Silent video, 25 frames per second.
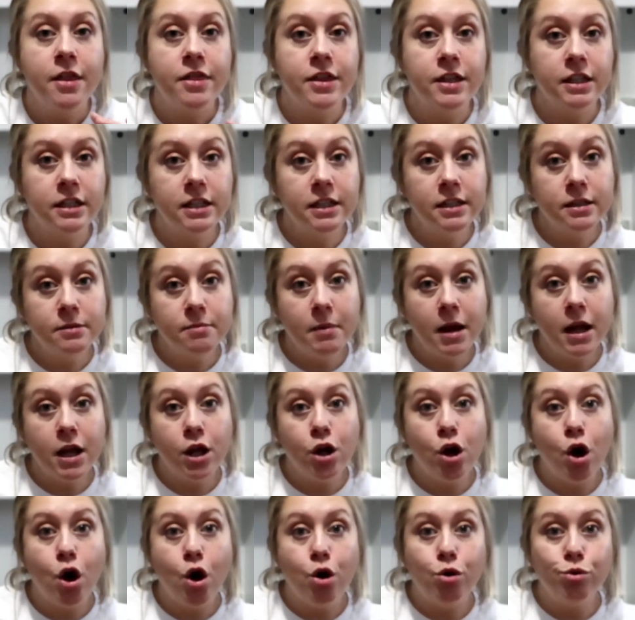This is my
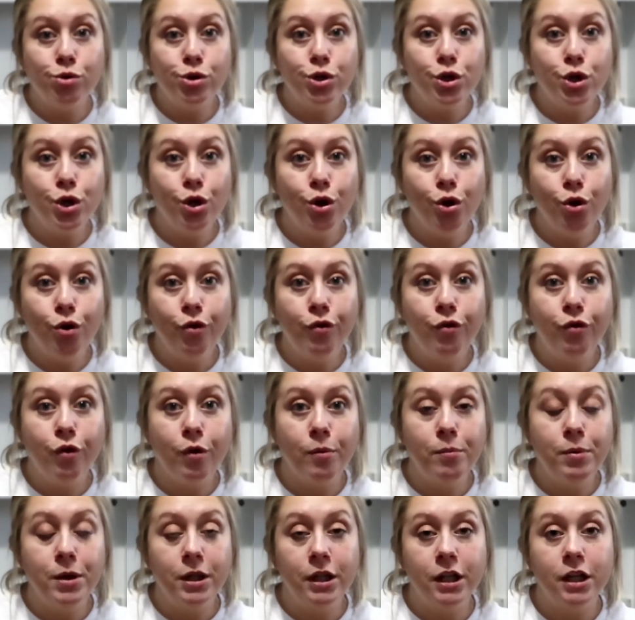go-to
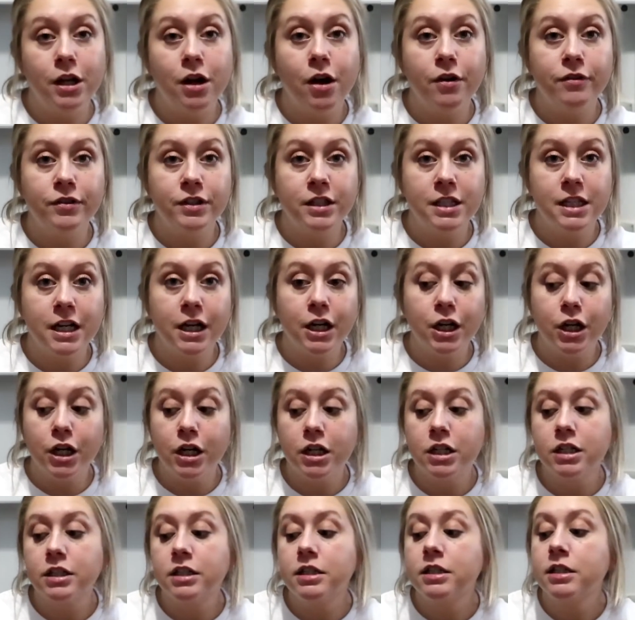for peeling off
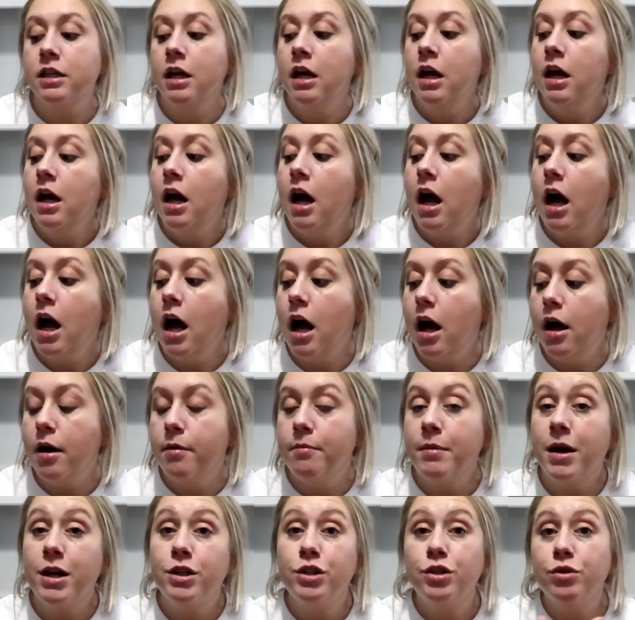stickers.
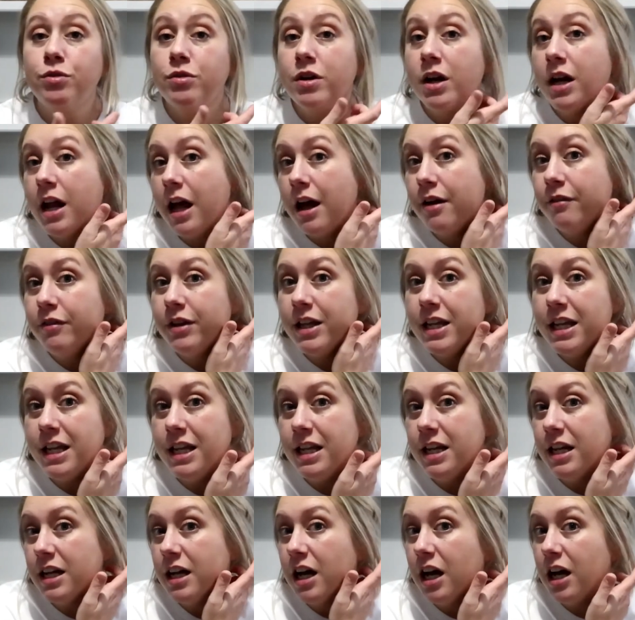I do not have a
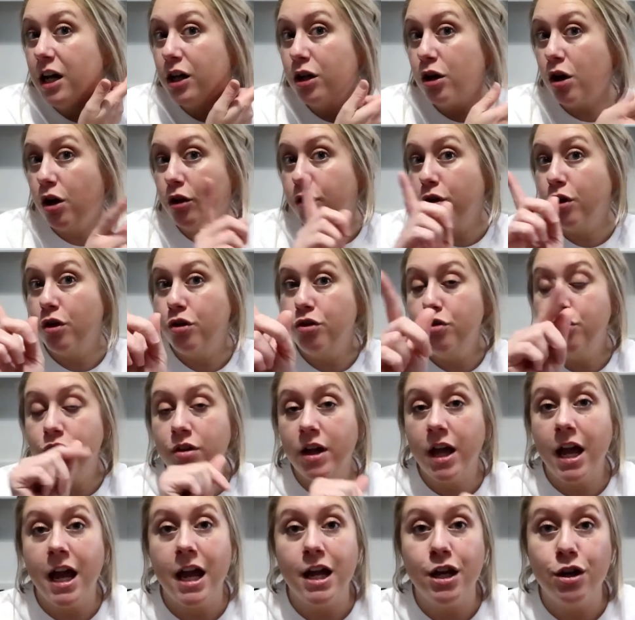heat gun, although you
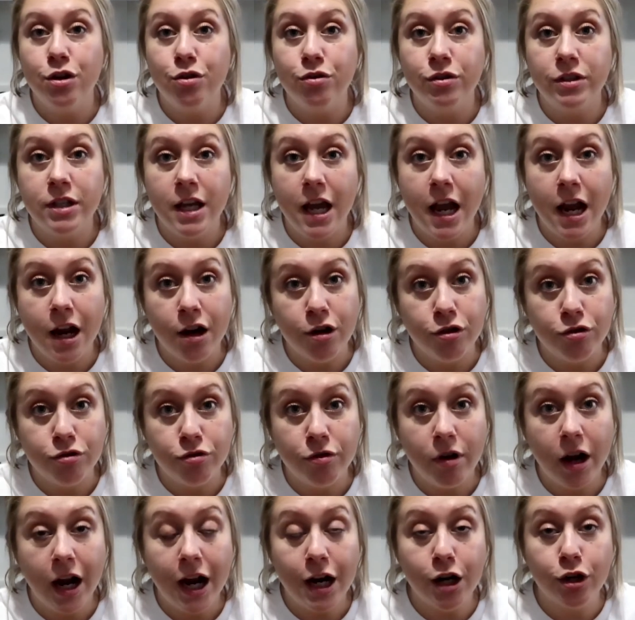can use a hair
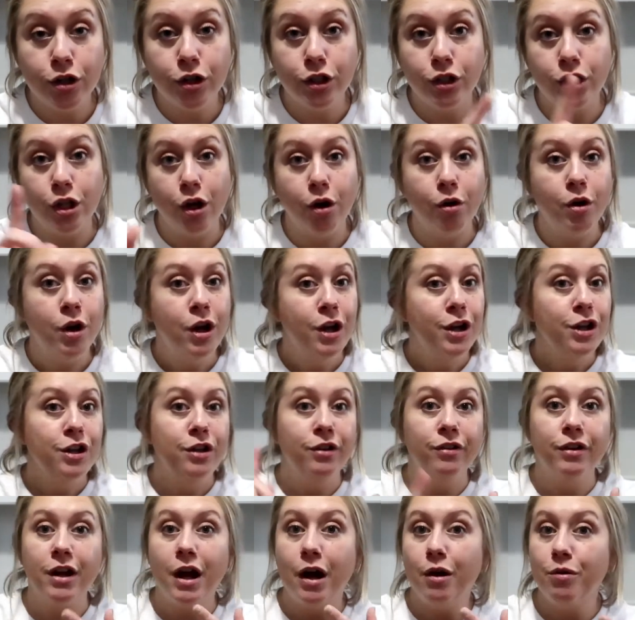dryer. So
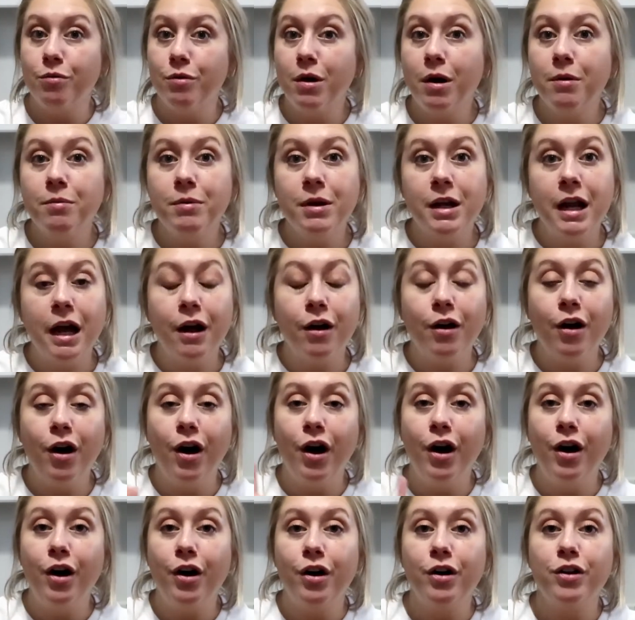you've got rubbing
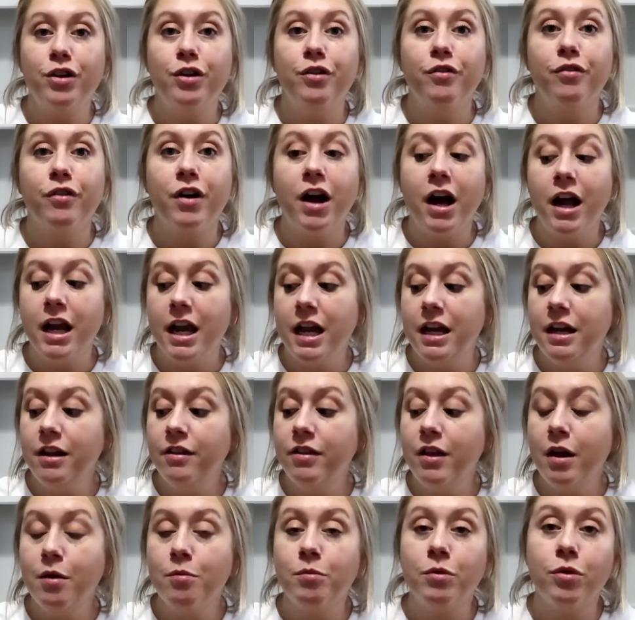alcohol, you've got
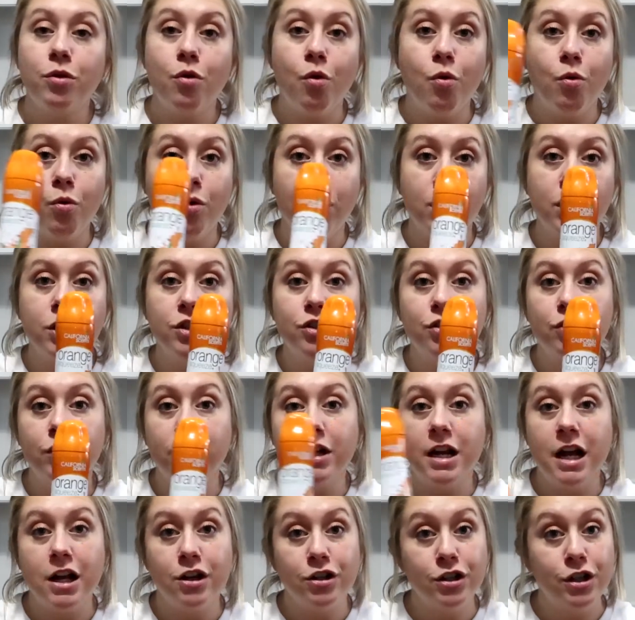anything with orange. You can
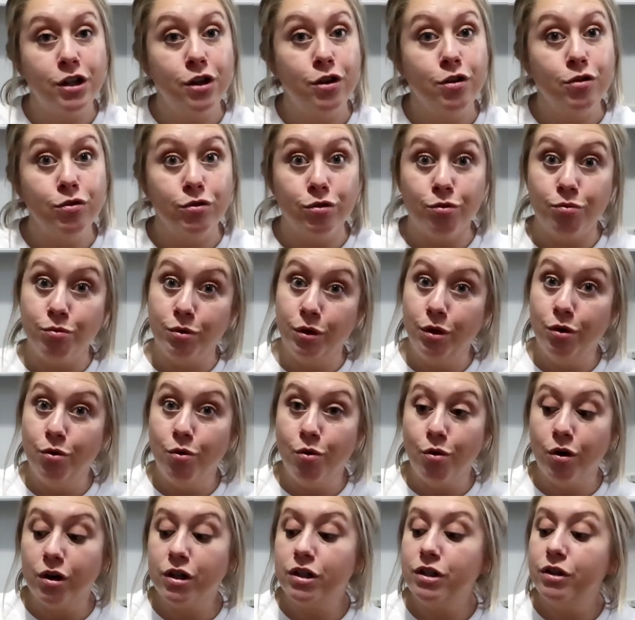actually use a real
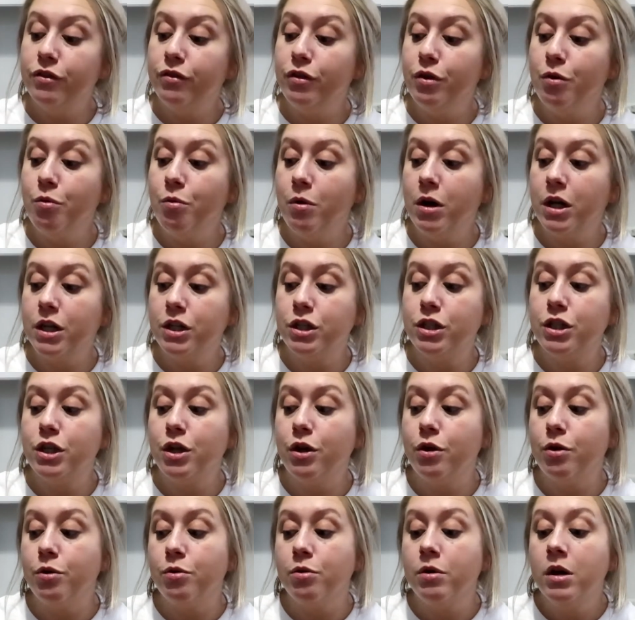orange if you want
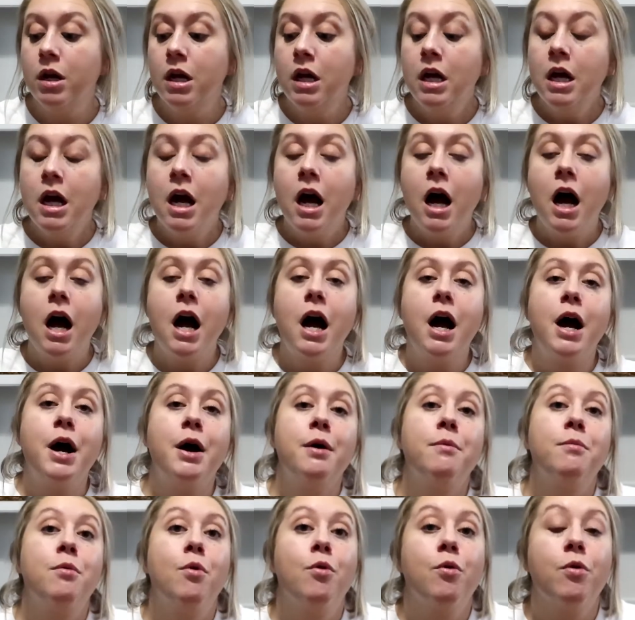to,
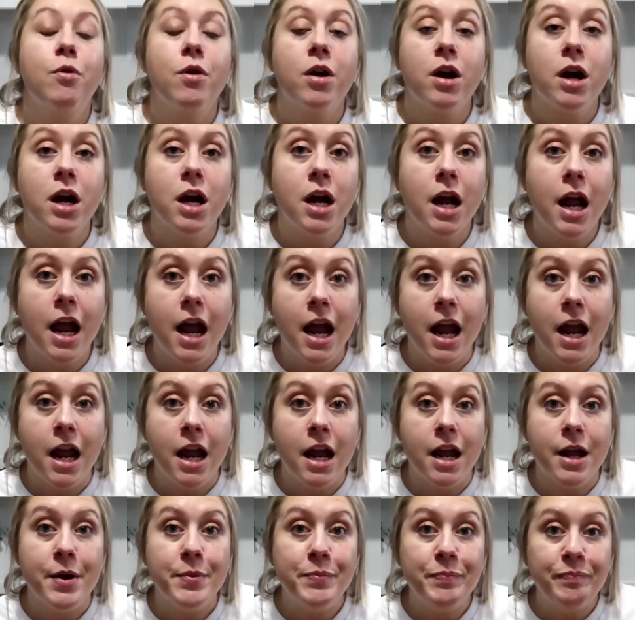or
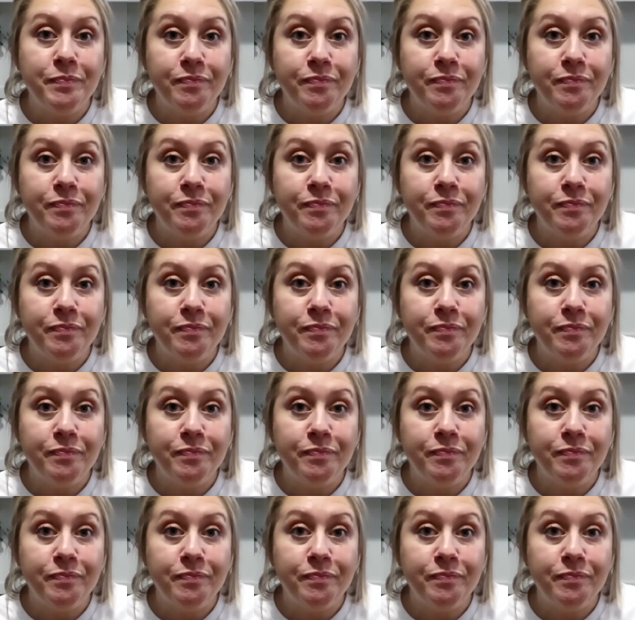a